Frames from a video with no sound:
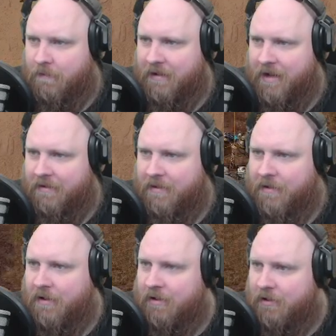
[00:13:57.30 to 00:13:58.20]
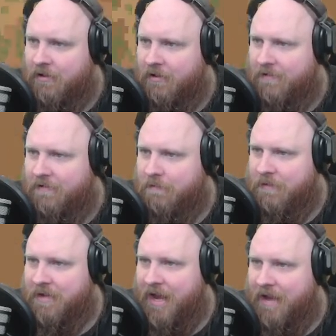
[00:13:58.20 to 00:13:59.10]
again. Good.
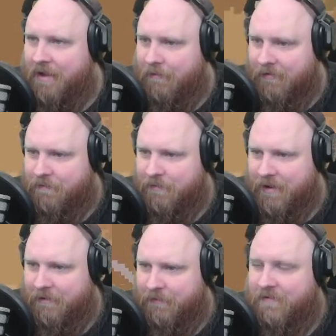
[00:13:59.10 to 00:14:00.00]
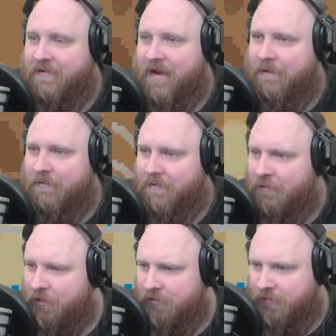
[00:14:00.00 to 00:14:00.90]
But yeah, that was a bit of a scary
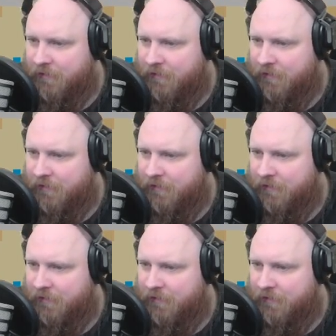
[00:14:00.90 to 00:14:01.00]
situation over